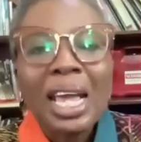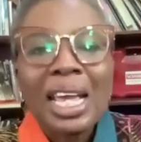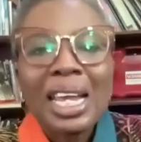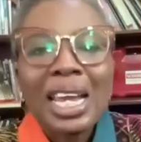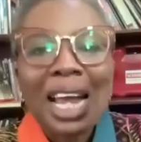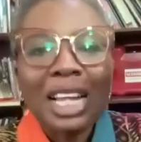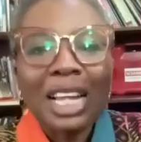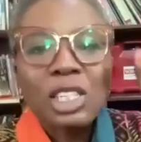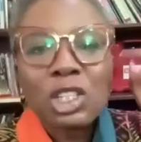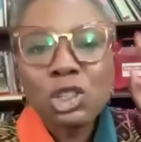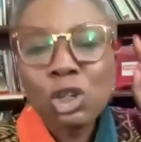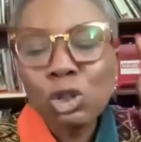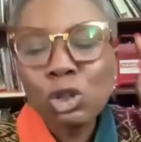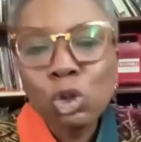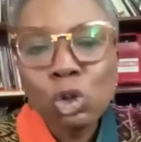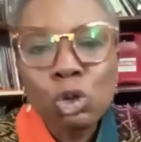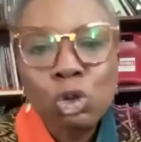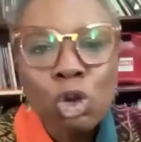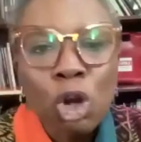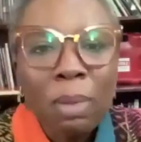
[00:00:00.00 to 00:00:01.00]
in addition
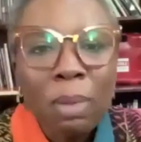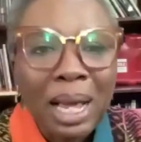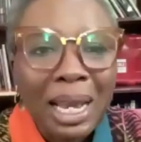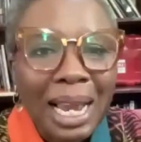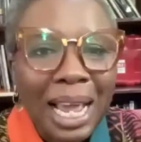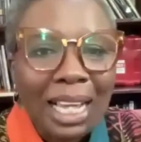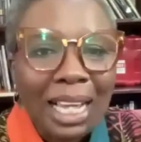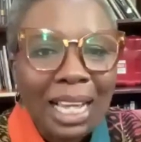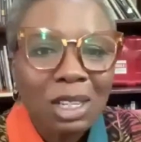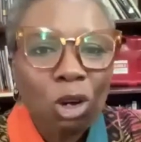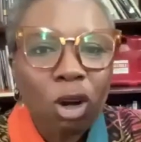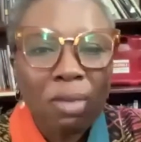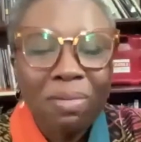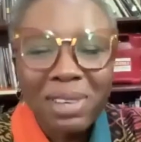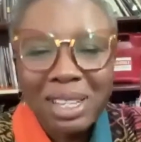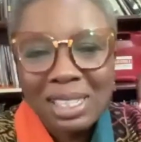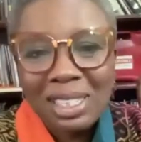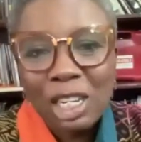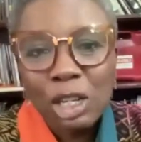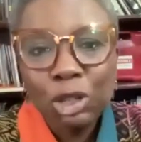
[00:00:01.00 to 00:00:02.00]
to normalizing
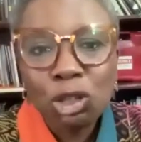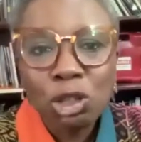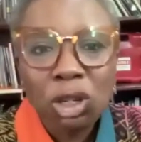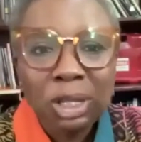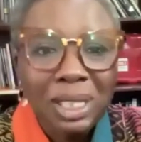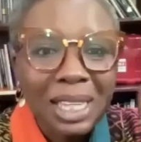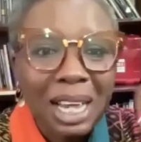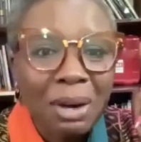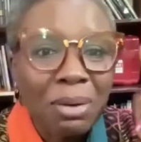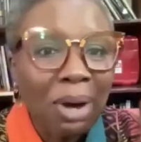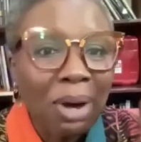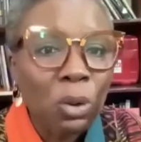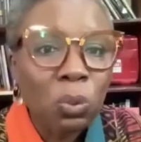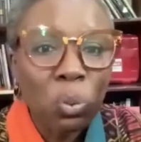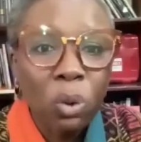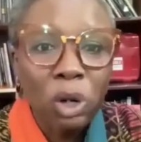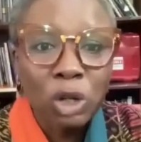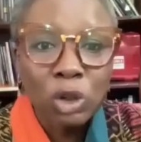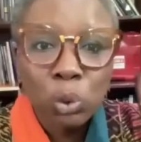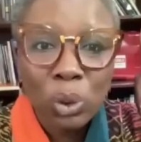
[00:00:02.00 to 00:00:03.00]
conversations
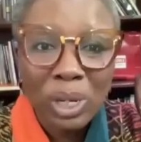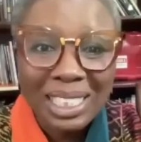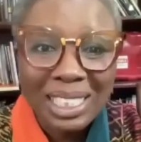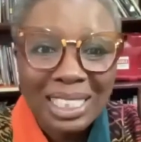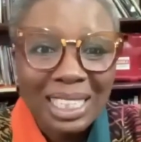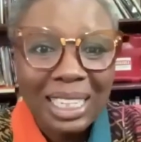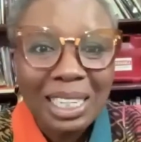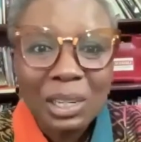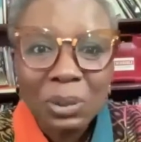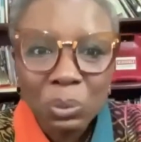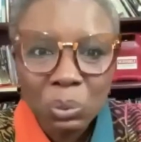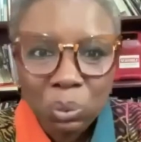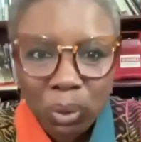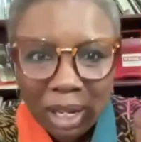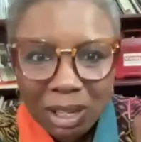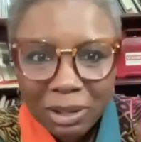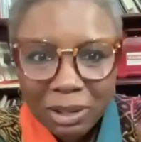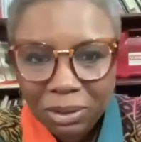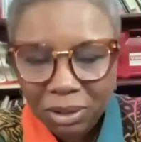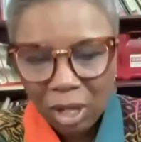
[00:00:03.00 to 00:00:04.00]
around what we're dealing
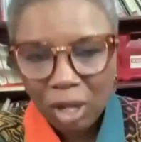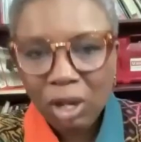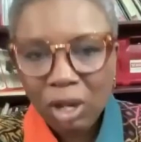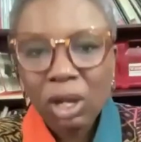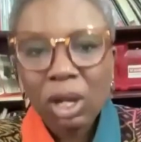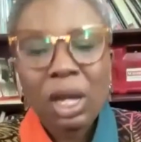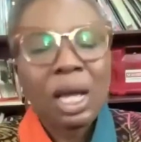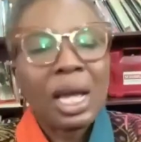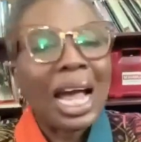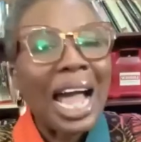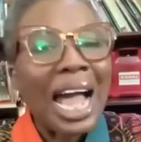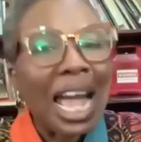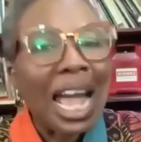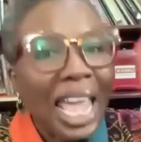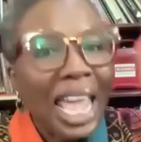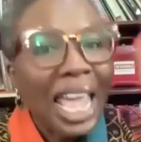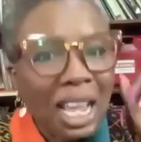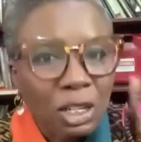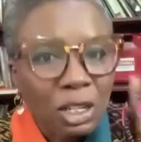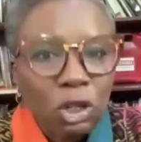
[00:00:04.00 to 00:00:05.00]
with,
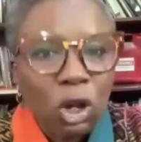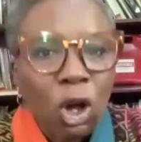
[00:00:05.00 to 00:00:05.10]
it's